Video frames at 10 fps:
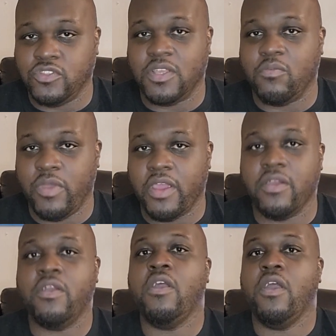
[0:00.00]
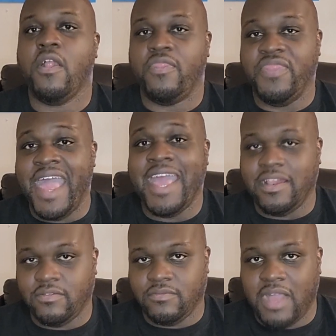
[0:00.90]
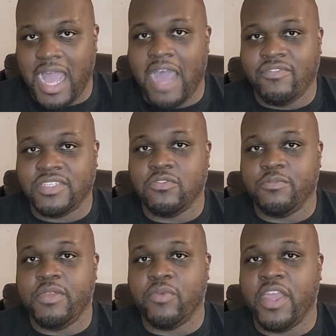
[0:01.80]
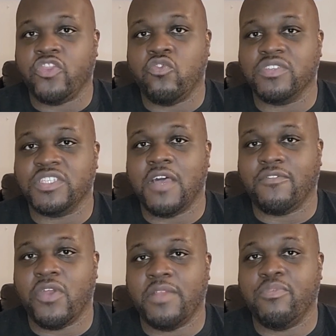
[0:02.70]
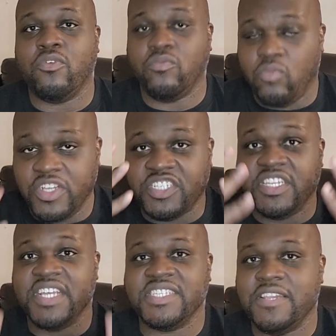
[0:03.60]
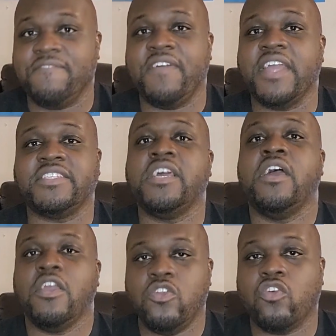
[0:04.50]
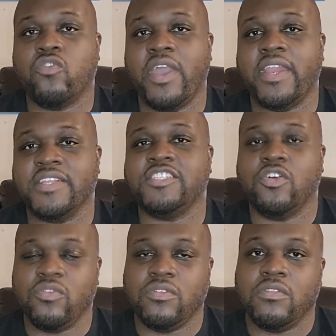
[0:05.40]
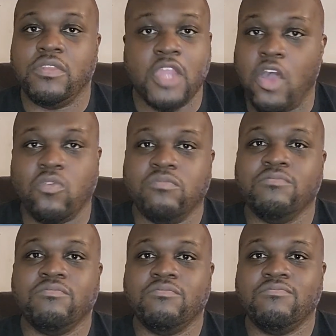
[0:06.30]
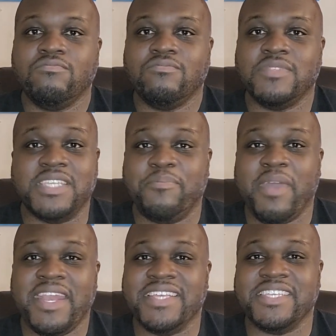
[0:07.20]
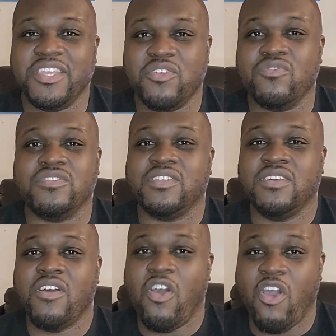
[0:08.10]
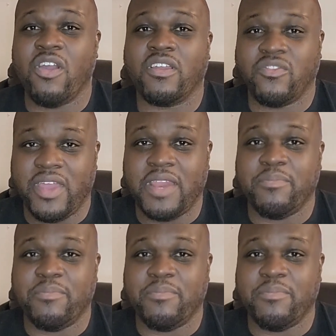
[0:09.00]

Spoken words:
somewhere, that obviously would be ran through a soft credit pull, which doesn't affect your credit. So no, Zippay doesn't use hard credit